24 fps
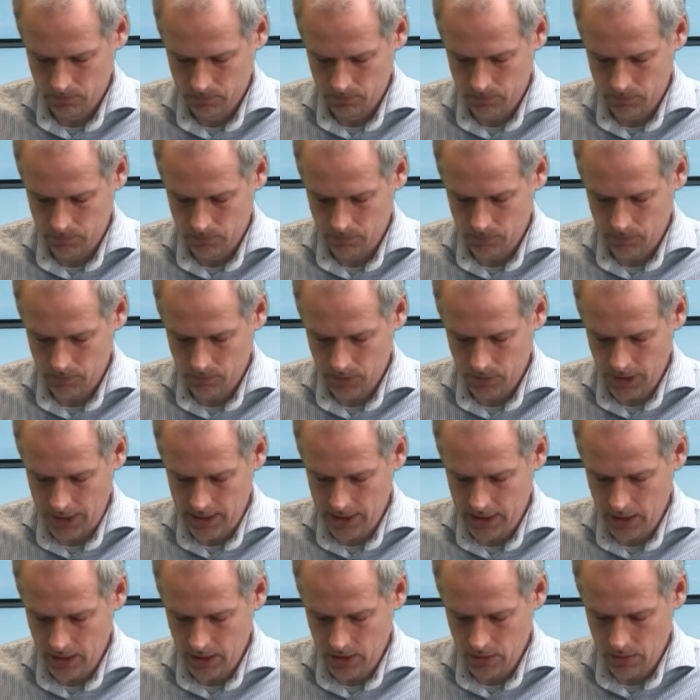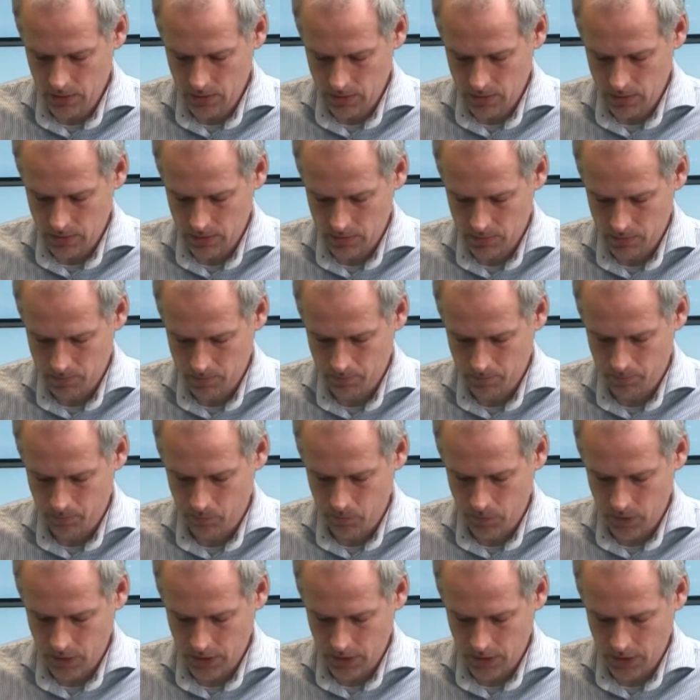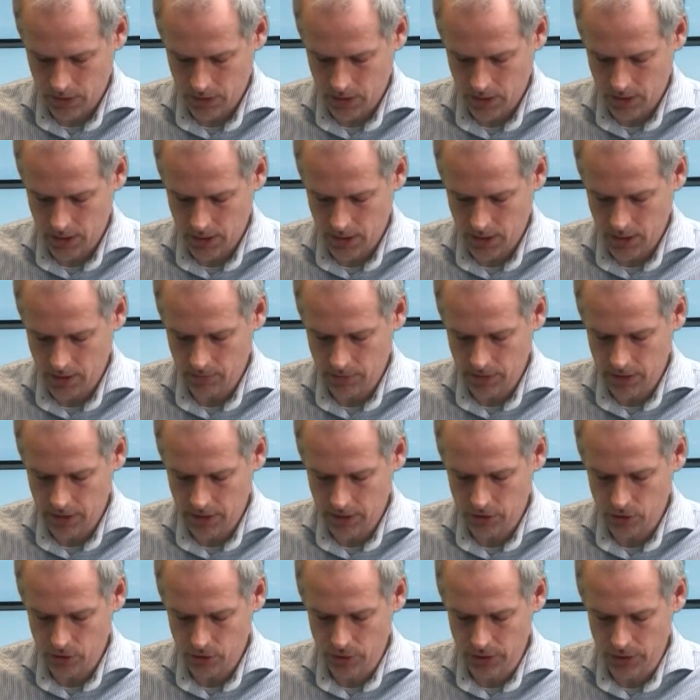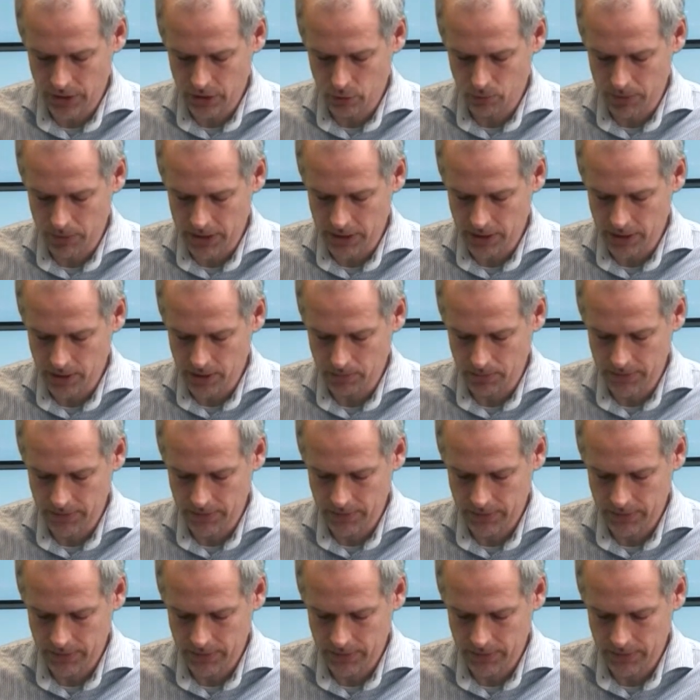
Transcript: now when I do a new measurement,